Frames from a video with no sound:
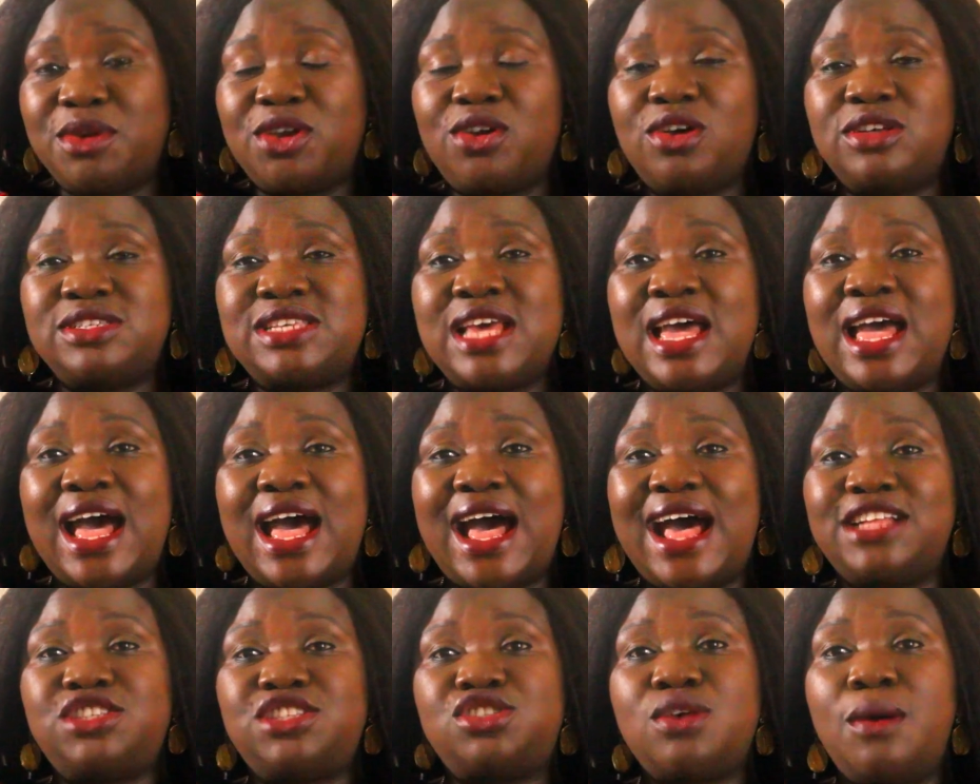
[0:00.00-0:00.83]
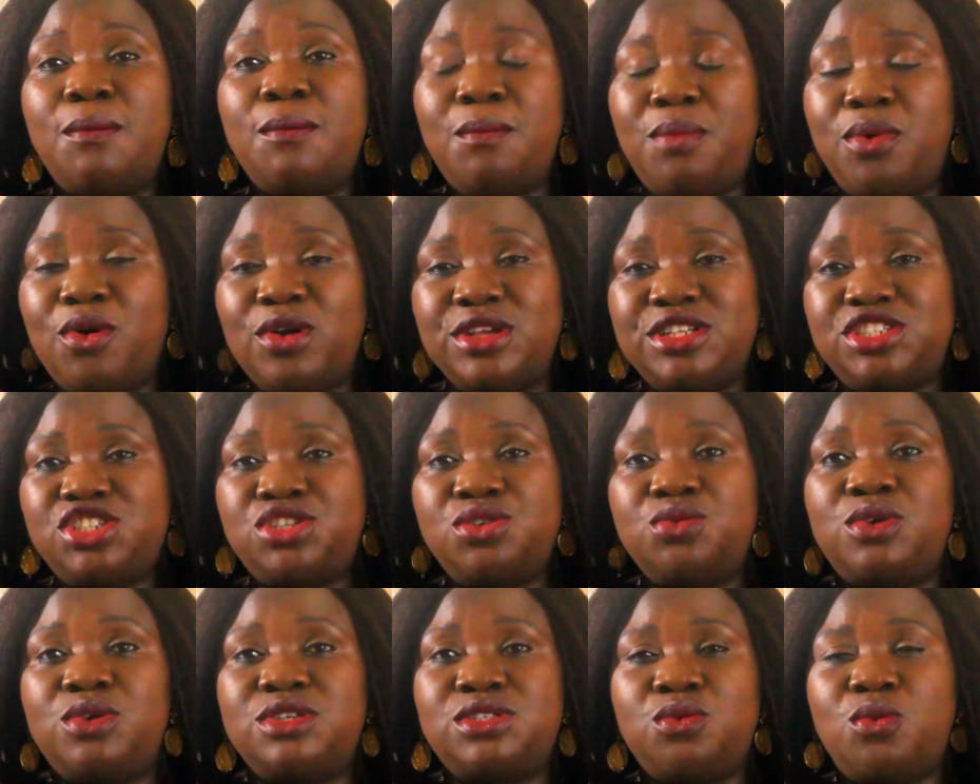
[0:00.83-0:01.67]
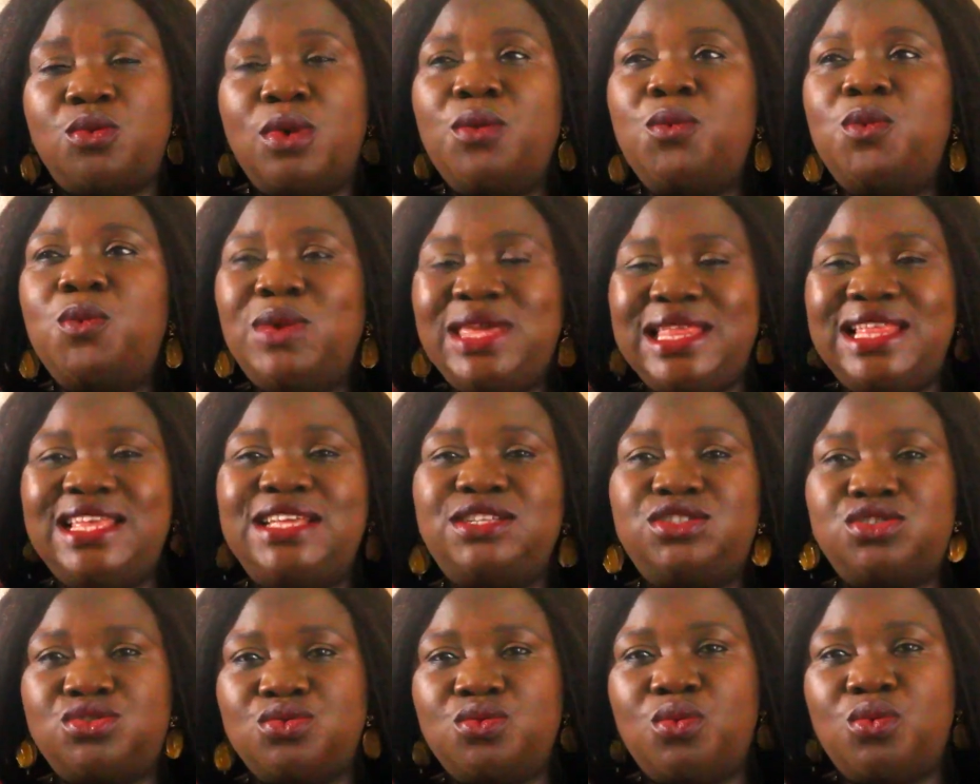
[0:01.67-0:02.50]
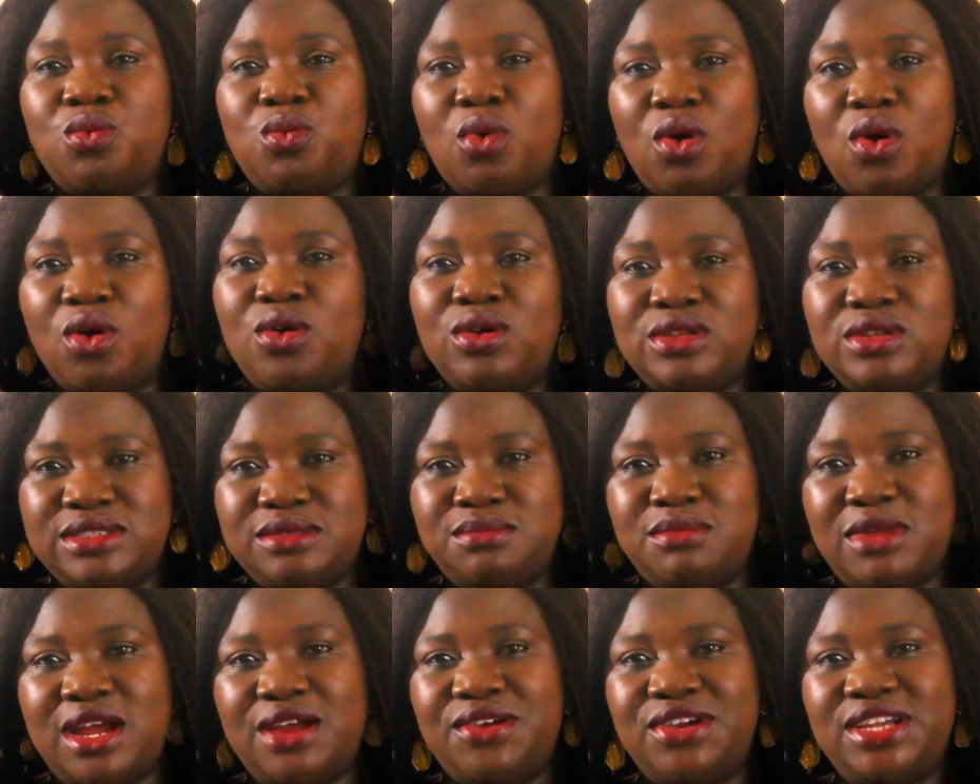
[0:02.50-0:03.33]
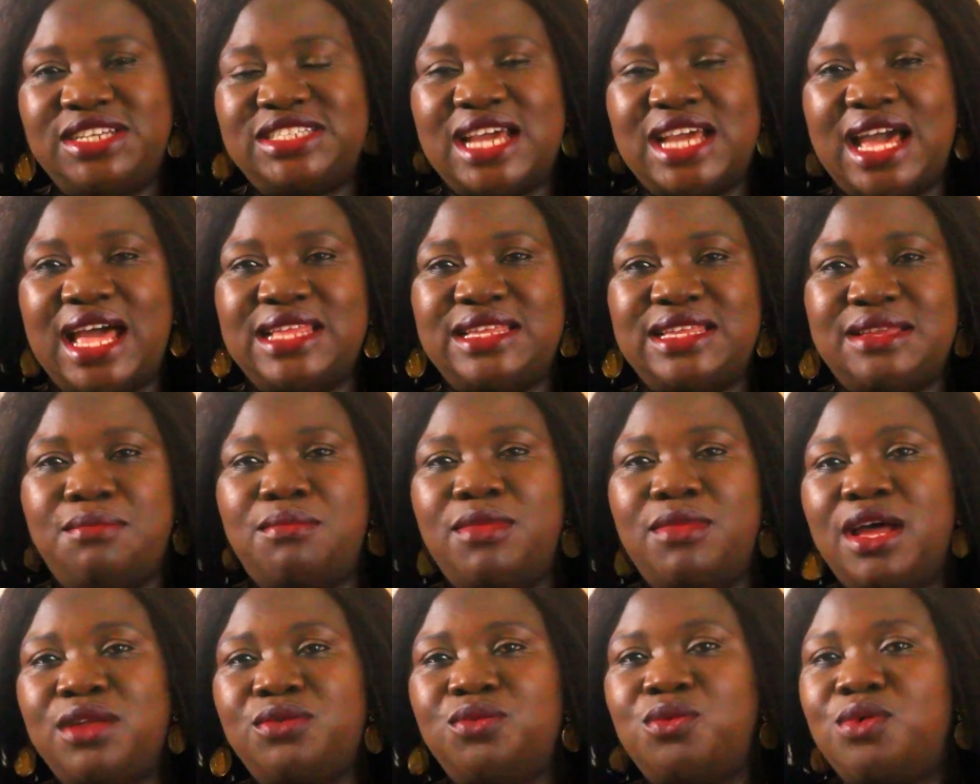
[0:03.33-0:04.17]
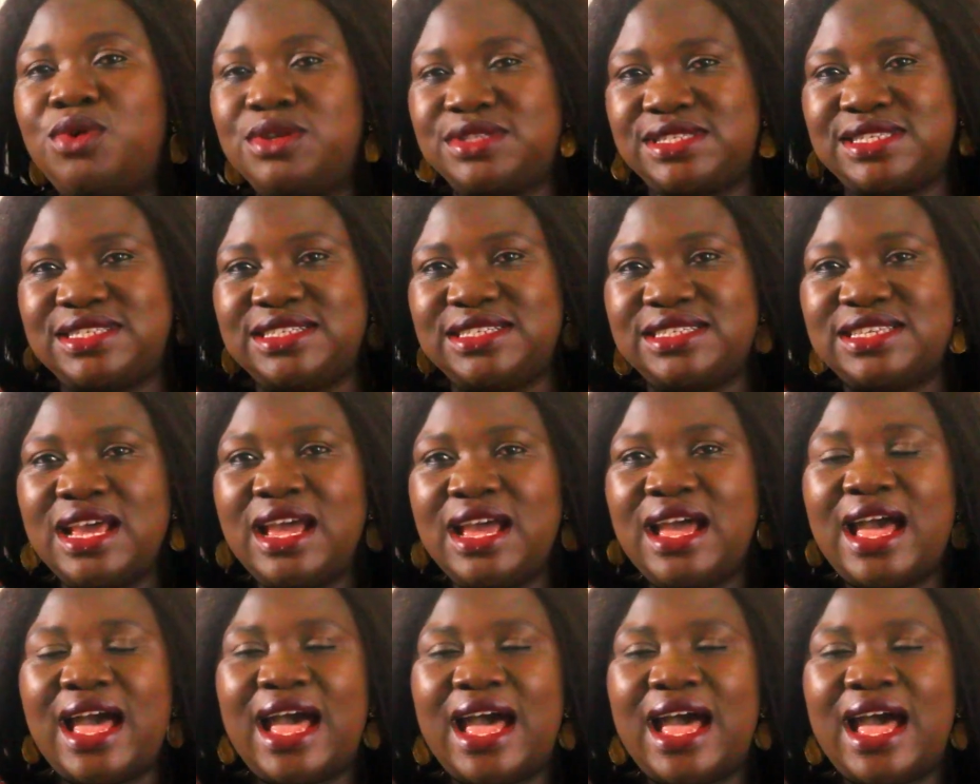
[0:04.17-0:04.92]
because at some point she was more willing to work on the marriage and the man wasn't.